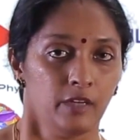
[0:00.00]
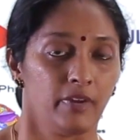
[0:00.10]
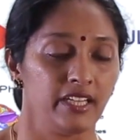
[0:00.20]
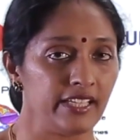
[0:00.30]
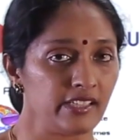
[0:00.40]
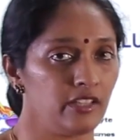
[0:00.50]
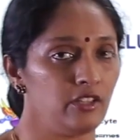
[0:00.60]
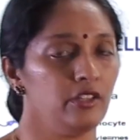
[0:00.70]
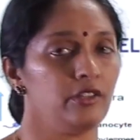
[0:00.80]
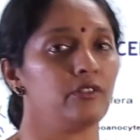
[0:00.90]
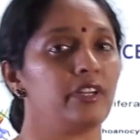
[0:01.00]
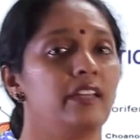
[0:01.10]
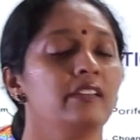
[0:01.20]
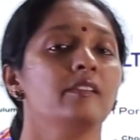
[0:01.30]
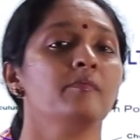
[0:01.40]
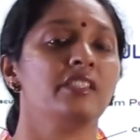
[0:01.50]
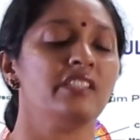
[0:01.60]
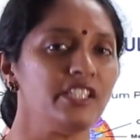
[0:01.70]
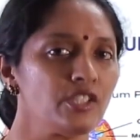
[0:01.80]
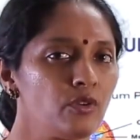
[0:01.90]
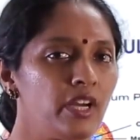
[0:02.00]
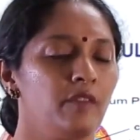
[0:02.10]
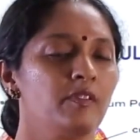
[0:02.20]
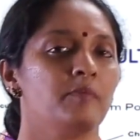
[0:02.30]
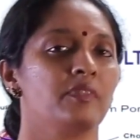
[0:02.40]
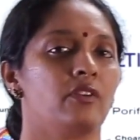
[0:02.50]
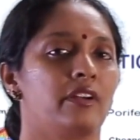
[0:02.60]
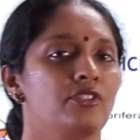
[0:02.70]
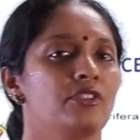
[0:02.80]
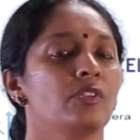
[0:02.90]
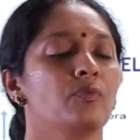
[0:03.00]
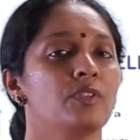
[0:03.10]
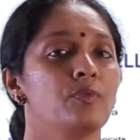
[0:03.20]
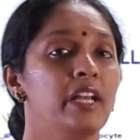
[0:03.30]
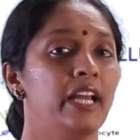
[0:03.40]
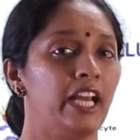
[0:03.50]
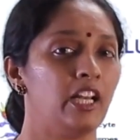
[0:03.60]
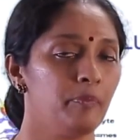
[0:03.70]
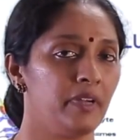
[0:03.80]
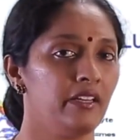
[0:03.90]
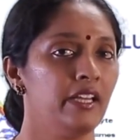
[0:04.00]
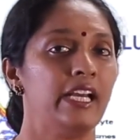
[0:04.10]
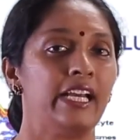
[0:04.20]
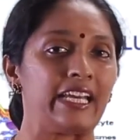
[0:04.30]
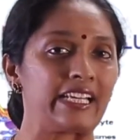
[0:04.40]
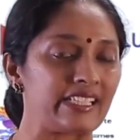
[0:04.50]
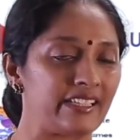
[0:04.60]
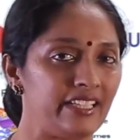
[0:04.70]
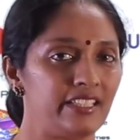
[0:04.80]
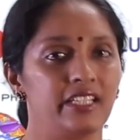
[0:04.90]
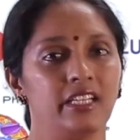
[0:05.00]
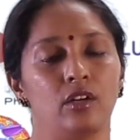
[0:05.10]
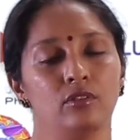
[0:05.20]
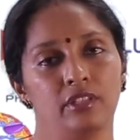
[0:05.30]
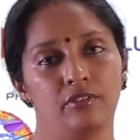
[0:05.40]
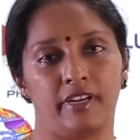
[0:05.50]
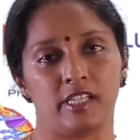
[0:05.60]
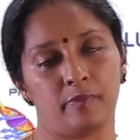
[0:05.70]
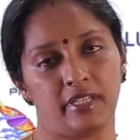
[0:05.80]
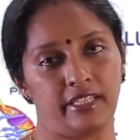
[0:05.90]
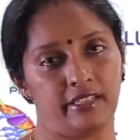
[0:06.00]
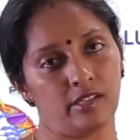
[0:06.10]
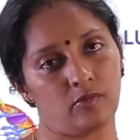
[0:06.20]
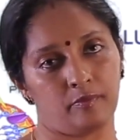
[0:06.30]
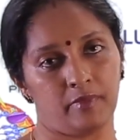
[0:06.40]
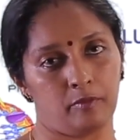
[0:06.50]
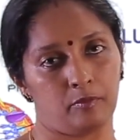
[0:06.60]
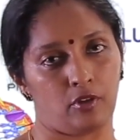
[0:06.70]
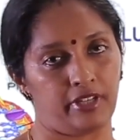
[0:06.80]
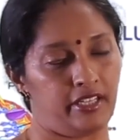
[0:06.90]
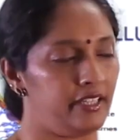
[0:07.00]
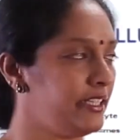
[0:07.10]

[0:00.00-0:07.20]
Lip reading: Multicellular organisms need to have some structures which will help in excreting out the waste materials from their body.